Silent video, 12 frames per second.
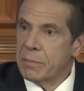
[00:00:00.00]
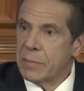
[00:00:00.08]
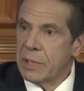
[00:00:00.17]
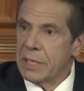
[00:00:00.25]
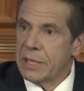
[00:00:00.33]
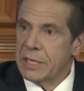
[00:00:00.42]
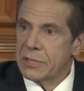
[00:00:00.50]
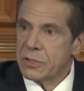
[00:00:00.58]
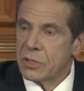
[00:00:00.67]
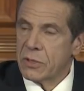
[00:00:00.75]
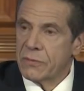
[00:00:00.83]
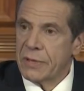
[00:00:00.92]
in this
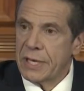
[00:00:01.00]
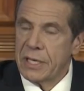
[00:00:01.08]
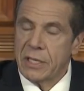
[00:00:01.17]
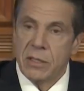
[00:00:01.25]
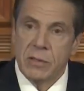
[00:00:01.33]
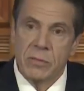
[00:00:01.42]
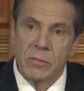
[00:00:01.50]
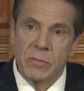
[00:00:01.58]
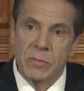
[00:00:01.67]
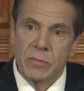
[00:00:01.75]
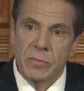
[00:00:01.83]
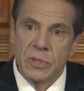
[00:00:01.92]
survey
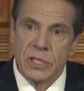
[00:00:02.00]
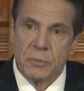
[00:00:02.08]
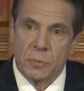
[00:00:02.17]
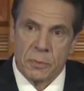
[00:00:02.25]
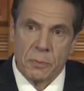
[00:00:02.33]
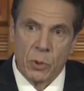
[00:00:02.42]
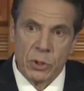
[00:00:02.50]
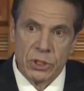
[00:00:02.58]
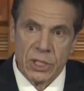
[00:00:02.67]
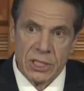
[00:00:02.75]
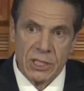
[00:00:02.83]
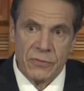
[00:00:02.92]

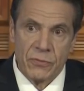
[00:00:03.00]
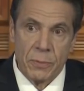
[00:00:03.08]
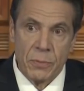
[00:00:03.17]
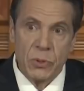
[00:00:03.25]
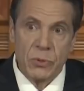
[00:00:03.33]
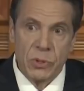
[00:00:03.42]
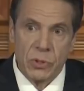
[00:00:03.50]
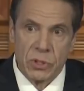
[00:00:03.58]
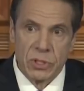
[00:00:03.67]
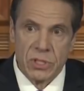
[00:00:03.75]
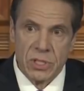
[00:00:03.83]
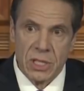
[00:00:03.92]
disproportionately from New
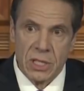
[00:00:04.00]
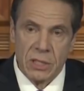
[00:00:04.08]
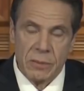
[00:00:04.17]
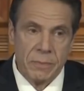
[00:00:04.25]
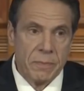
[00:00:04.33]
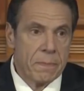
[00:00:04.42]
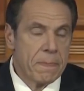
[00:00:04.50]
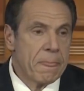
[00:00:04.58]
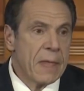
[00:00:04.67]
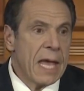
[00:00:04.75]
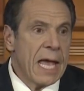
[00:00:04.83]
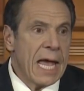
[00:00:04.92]
York City,
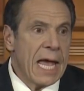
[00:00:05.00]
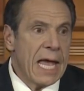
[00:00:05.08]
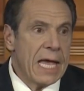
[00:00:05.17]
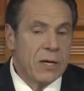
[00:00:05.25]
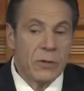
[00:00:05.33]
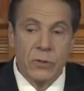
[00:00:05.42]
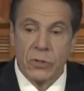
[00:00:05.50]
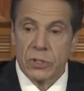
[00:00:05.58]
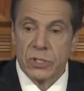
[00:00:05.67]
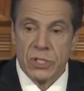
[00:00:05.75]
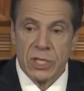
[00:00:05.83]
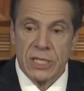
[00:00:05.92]
and New
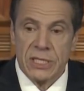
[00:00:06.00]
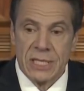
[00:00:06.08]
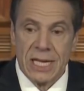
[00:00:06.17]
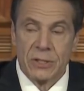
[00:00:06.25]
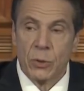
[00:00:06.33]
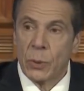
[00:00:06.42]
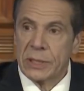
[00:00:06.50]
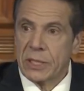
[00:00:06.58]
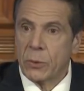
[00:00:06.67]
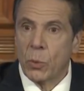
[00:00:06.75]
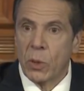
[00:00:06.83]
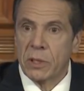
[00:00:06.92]
York City is at
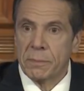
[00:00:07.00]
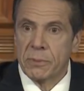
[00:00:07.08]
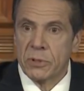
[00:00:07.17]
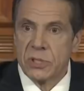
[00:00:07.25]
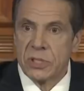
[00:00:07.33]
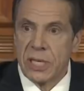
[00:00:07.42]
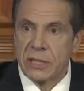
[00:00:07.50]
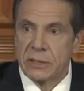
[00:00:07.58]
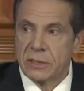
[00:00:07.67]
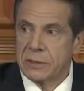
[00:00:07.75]
21%.